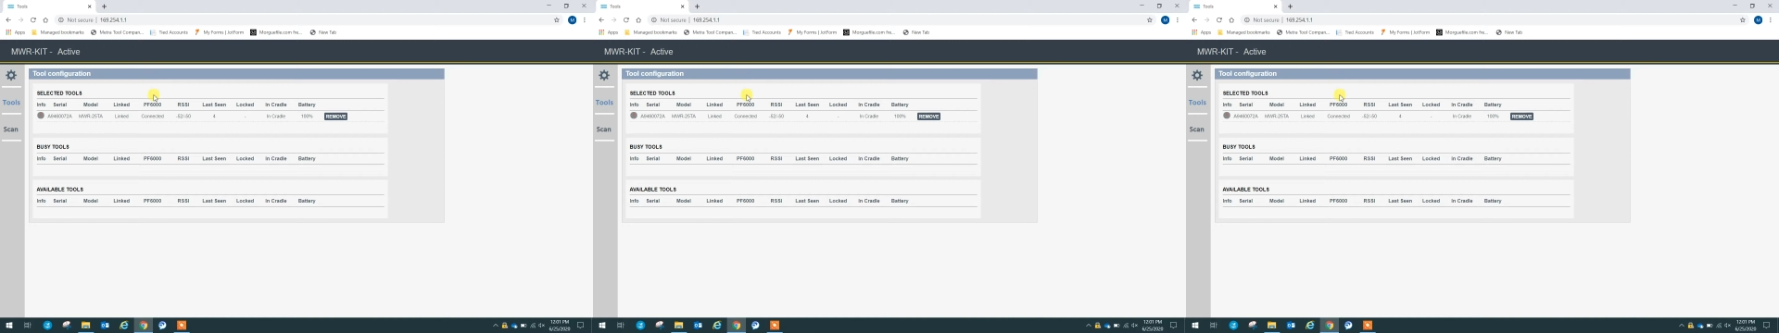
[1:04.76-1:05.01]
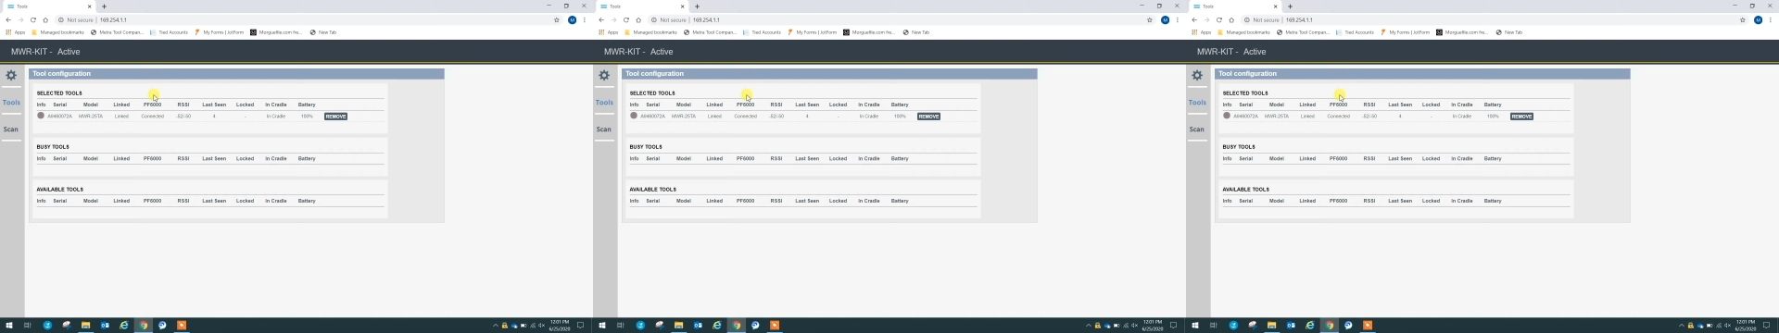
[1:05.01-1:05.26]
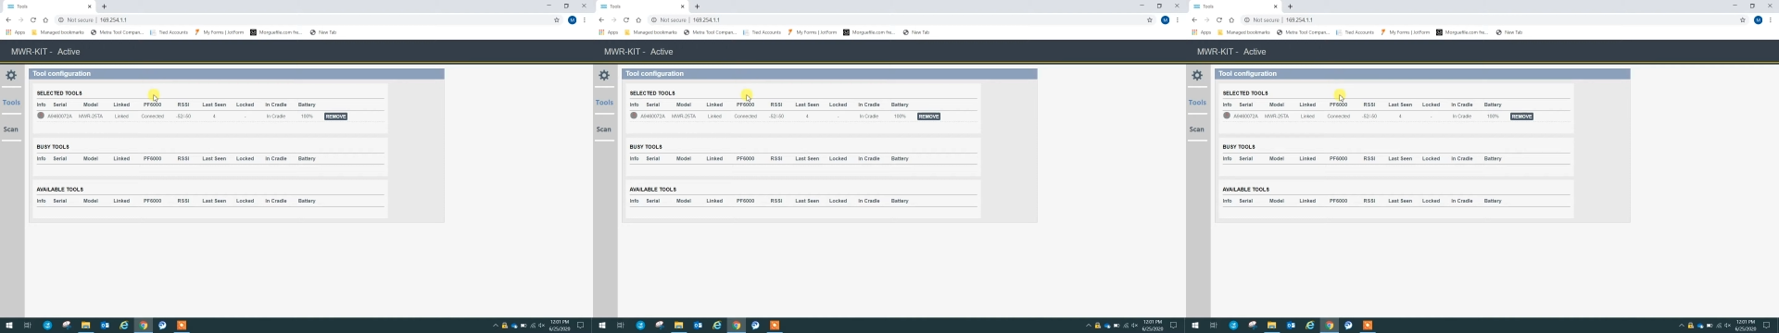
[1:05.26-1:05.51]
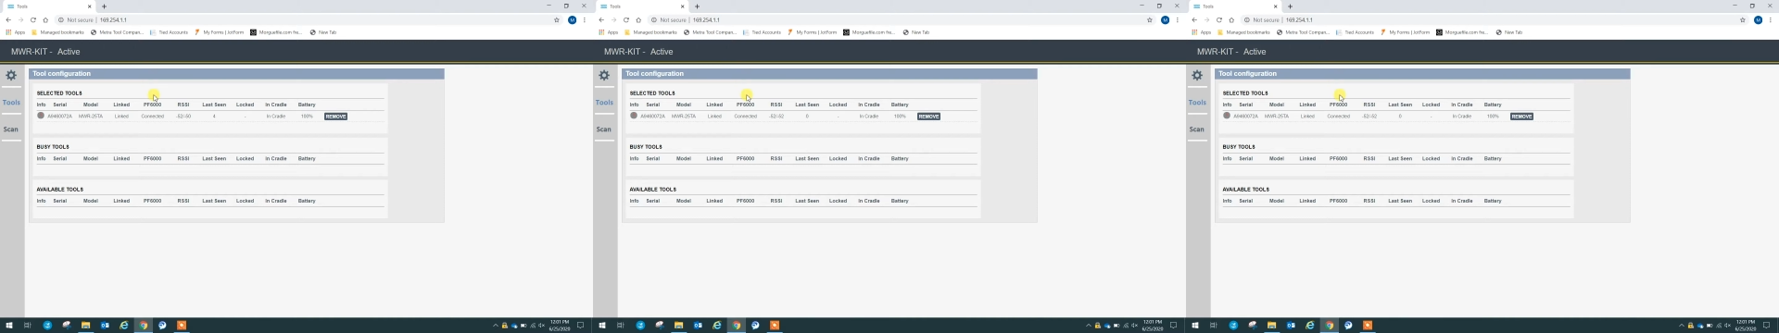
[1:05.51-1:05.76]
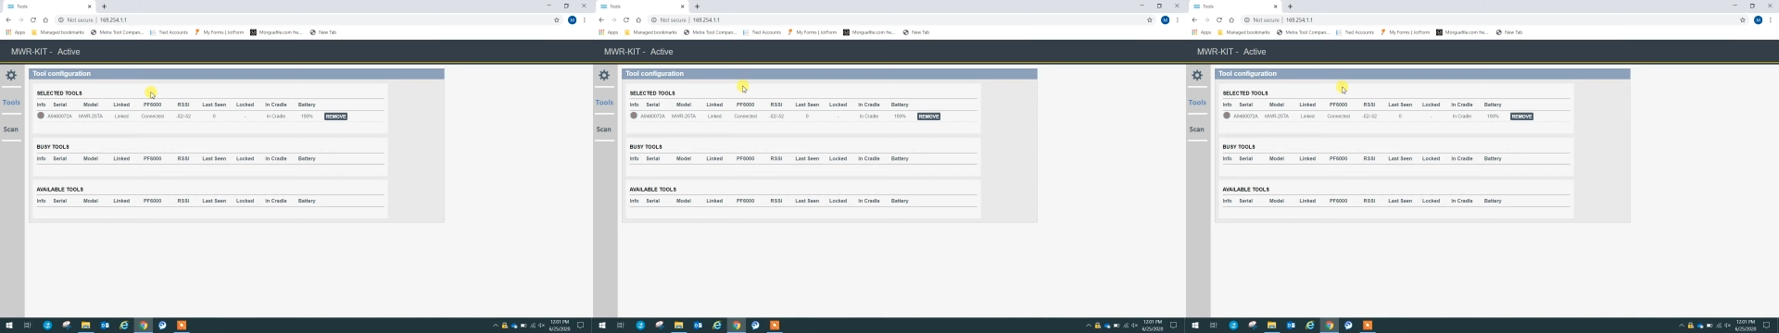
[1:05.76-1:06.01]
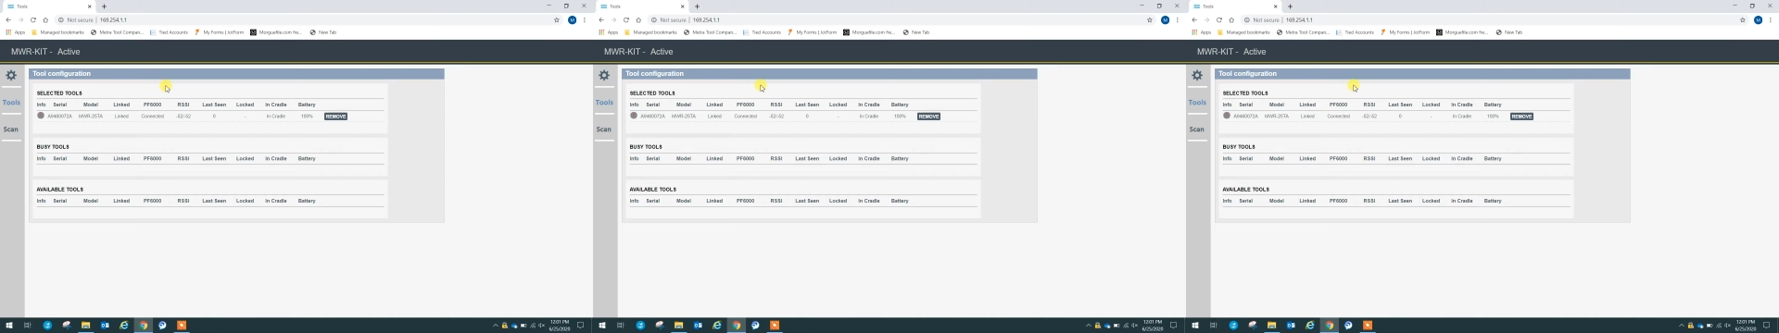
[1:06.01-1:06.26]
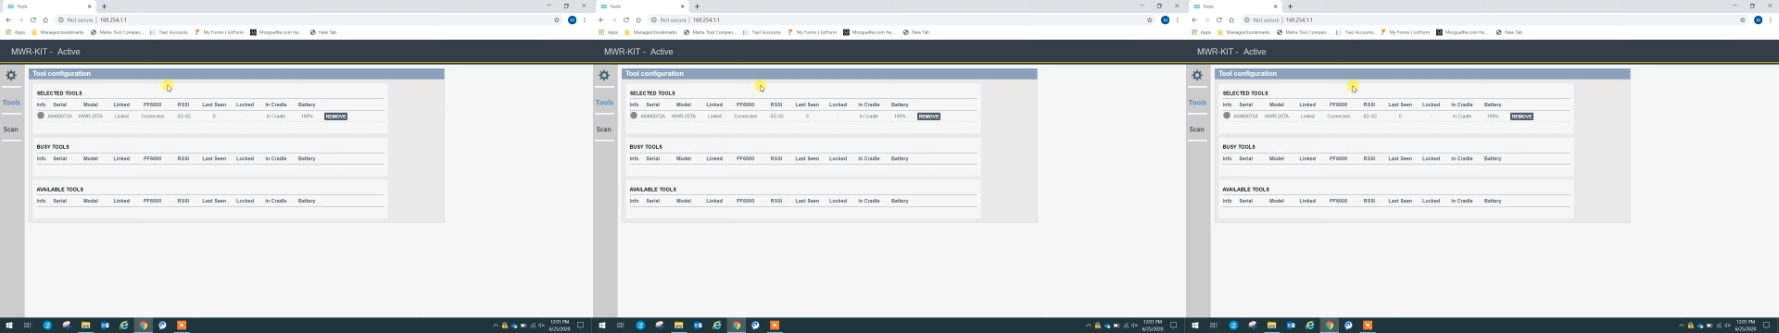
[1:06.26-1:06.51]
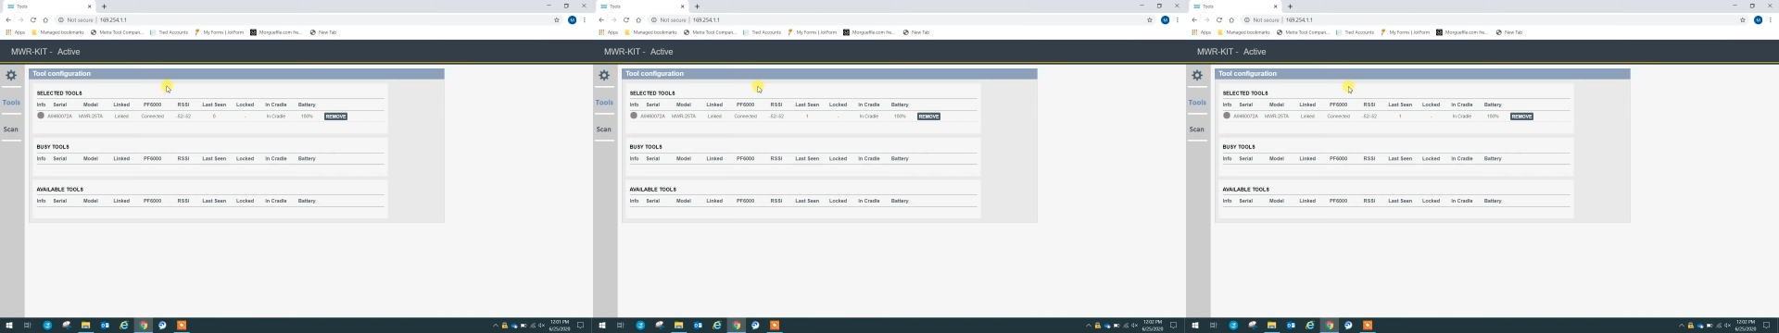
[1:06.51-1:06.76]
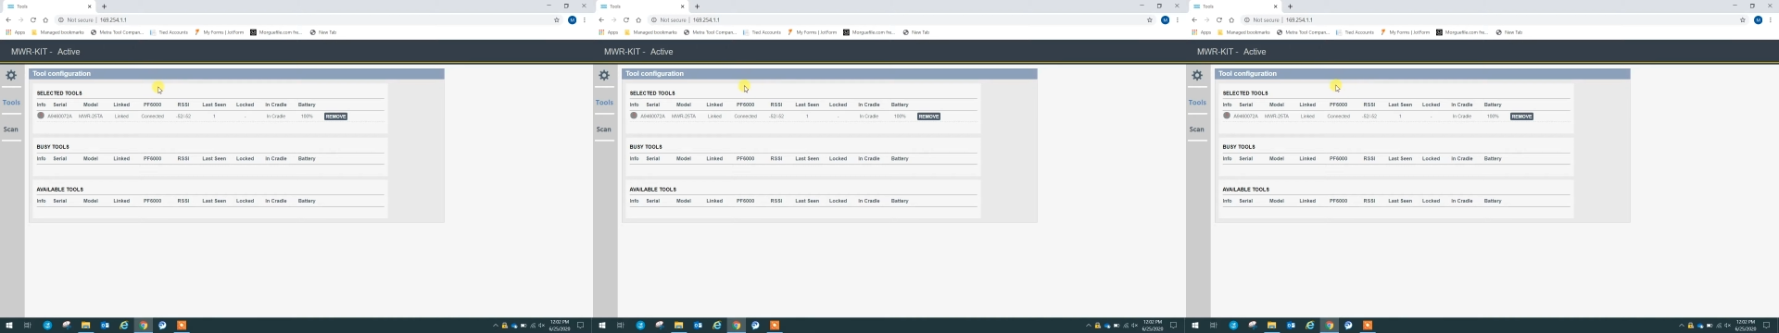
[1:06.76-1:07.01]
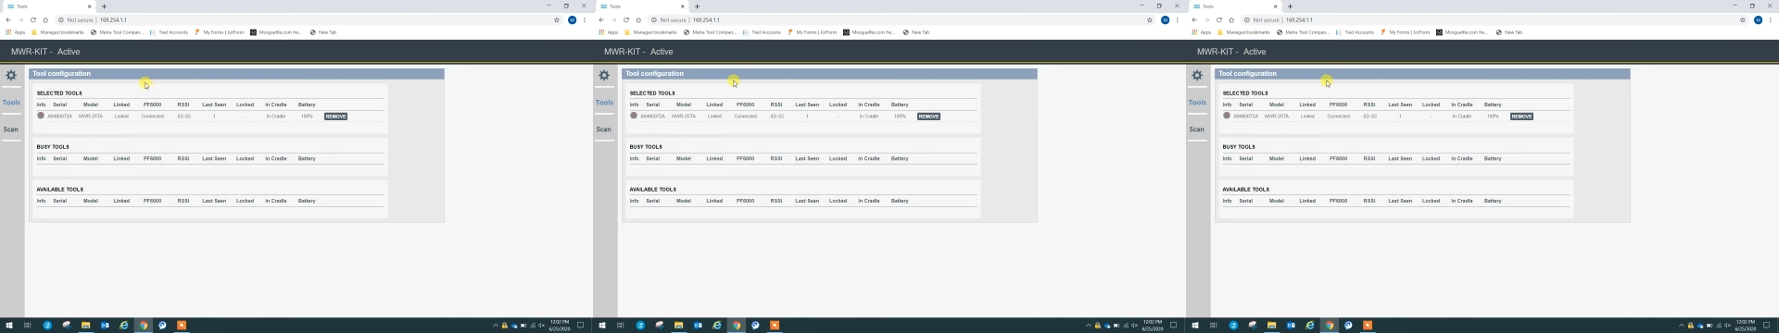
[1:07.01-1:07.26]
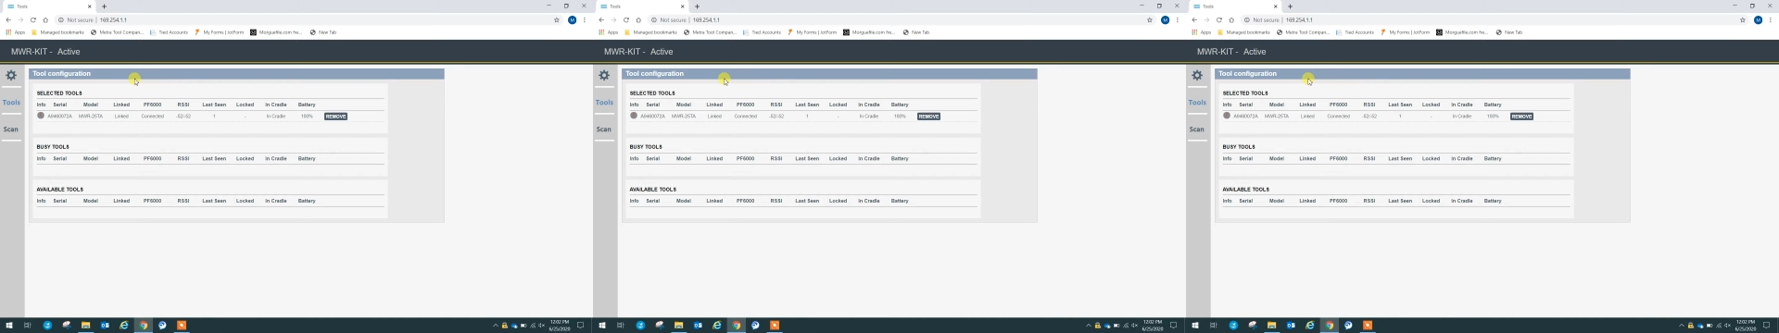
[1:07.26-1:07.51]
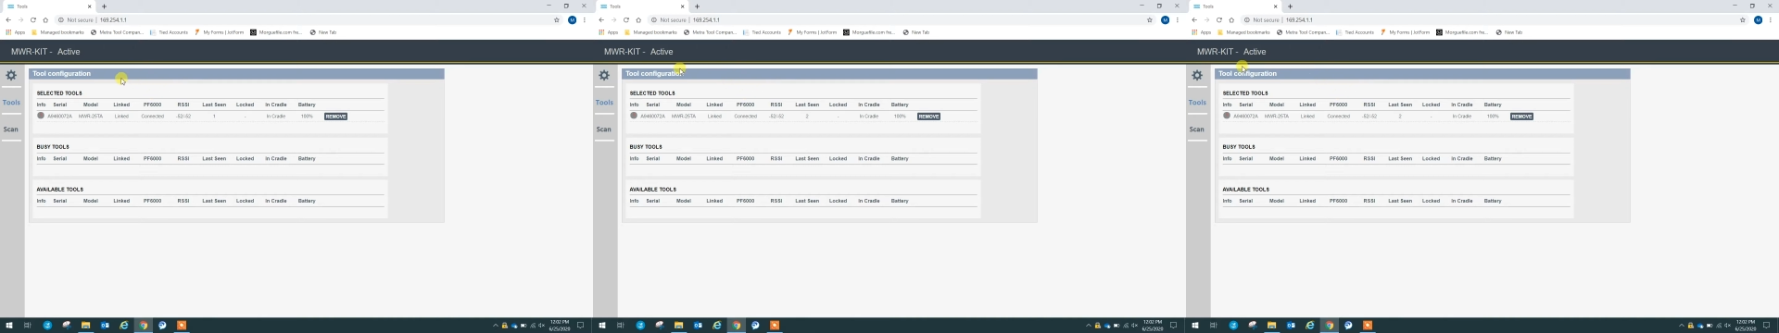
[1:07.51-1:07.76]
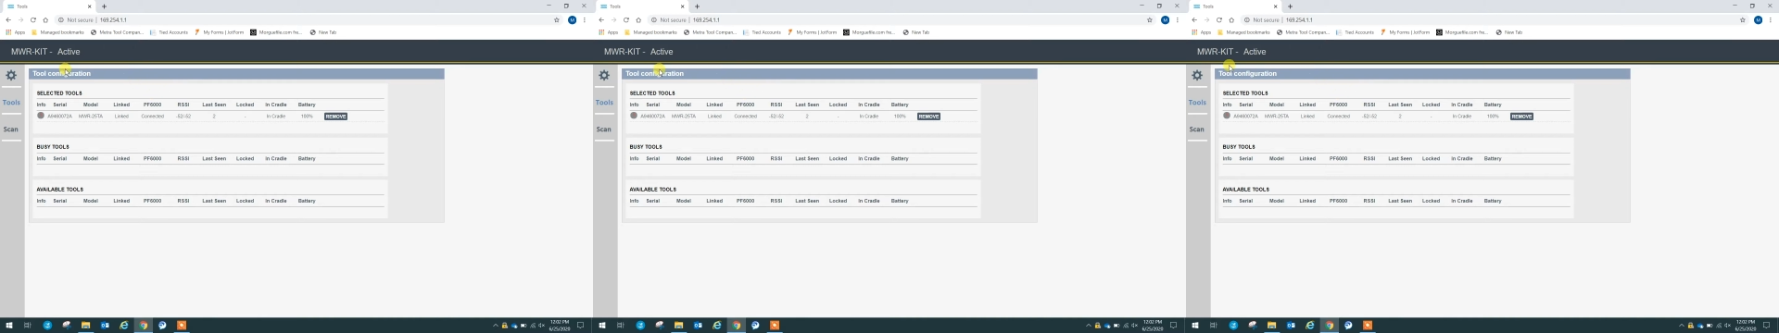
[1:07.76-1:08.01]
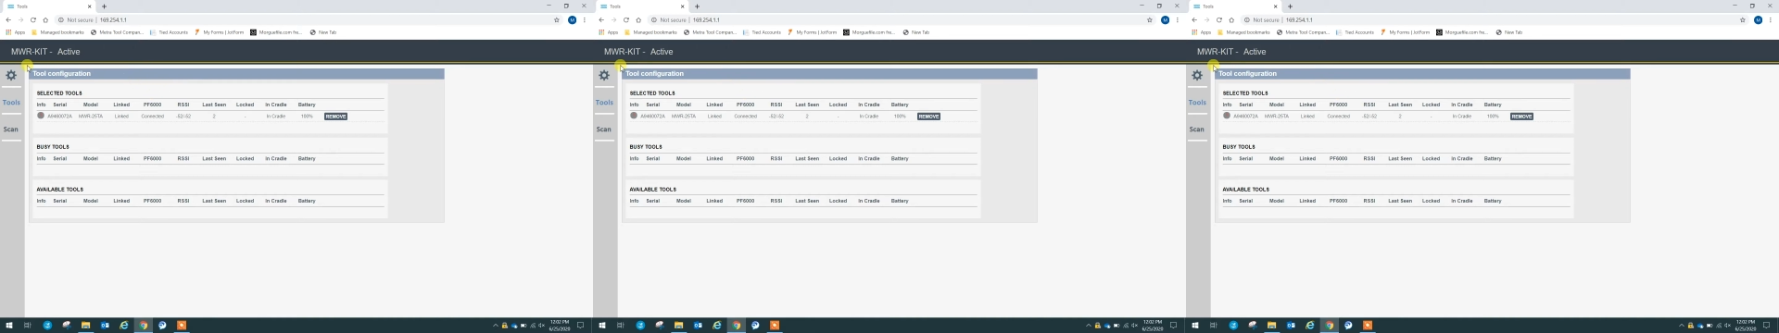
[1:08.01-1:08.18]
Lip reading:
[unreadable: no face in view]